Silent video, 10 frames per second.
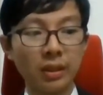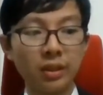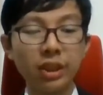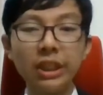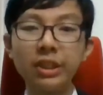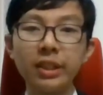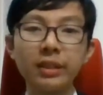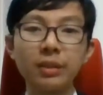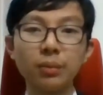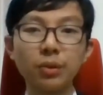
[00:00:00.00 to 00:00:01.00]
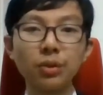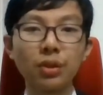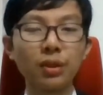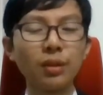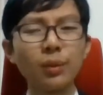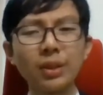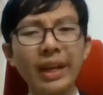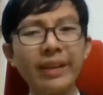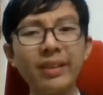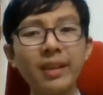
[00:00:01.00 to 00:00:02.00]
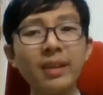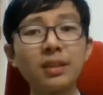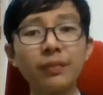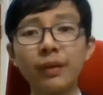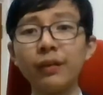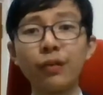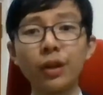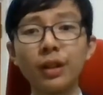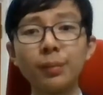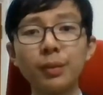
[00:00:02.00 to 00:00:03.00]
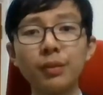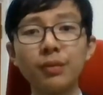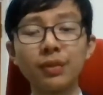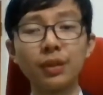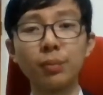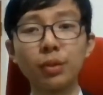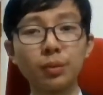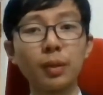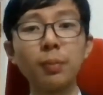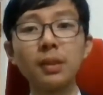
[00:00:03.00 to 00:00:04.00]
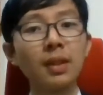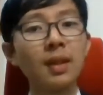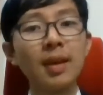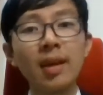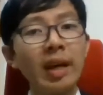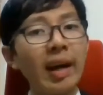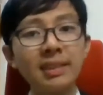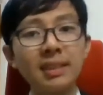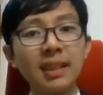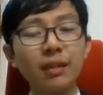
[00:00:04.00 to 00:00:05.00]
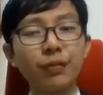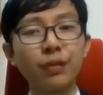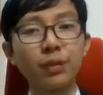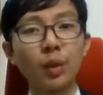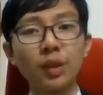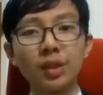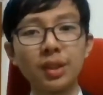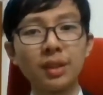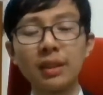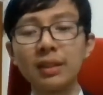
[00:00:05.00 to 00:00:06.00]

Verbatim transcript: Gigi is a musical which I think is very forgettable for the most part, but I still had fun watching it.